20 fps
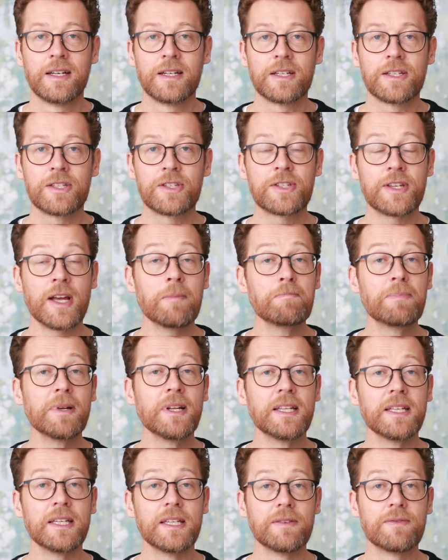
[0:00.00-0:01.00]
Some
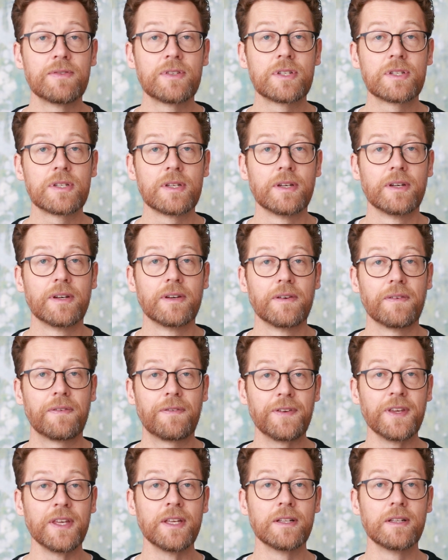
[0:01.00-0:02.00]
beliefs
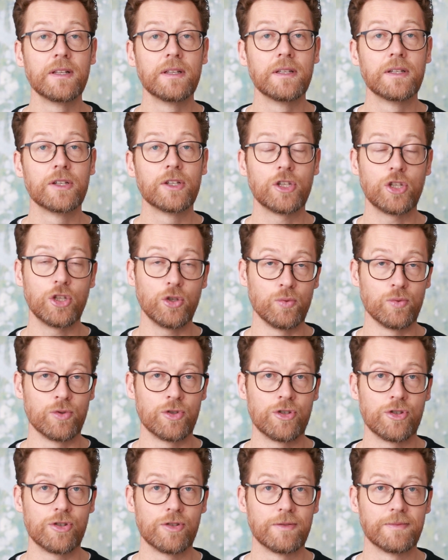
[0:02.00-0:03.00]
feel
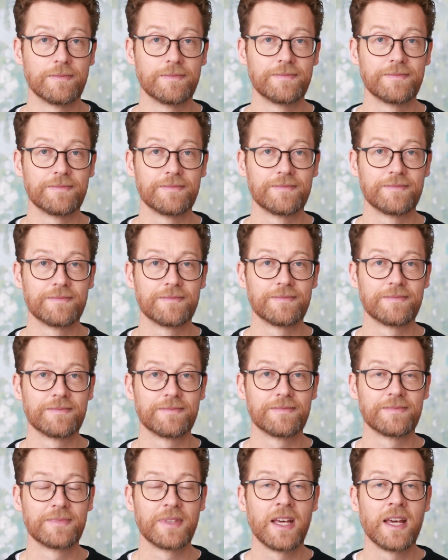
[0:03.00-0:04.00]
huge.
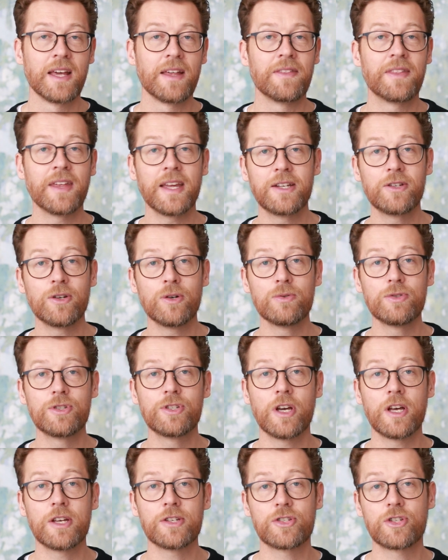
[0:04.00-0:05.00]
They don't
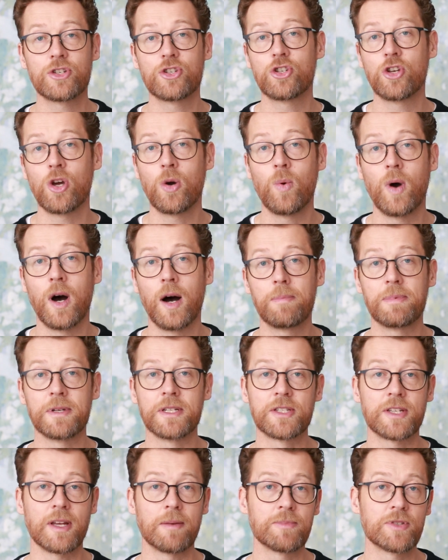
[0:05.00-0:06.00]
just show up in
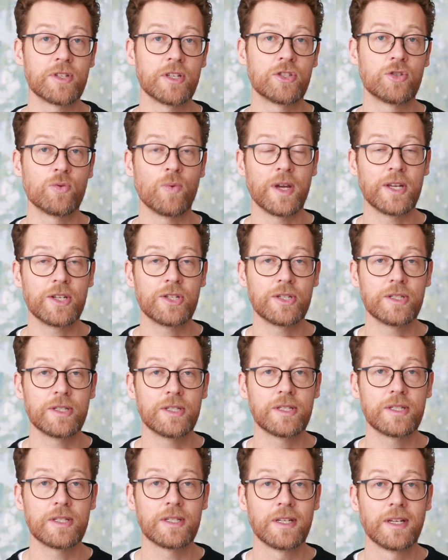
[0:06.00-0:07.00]
some
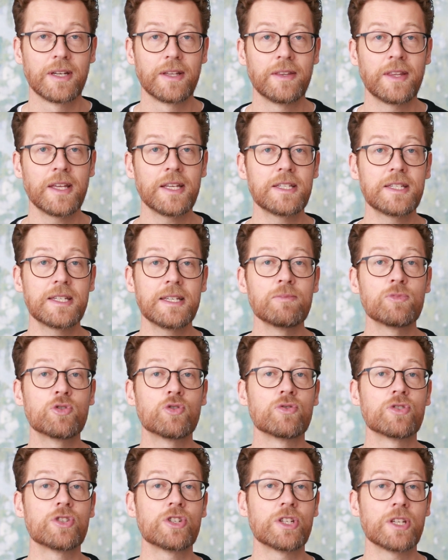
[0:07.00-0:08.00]
situations, they seem
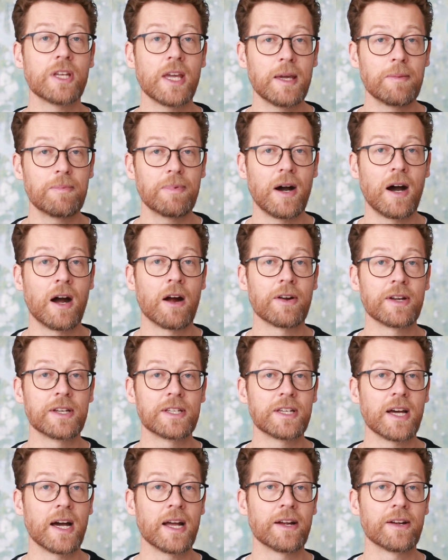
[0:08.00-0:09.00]
to shape our
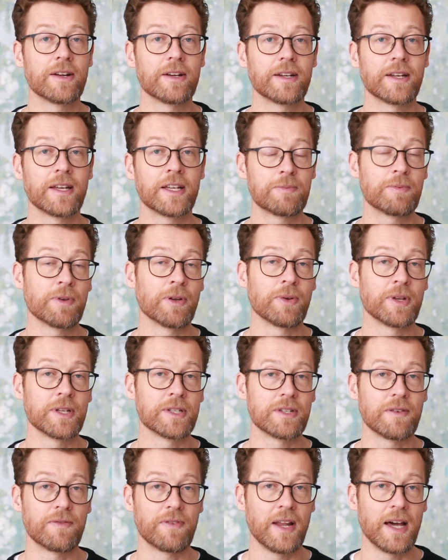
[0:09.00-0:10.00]
entire
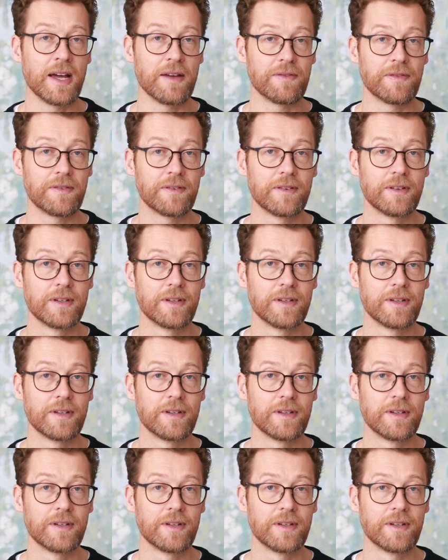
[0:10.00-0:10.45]
experience of life.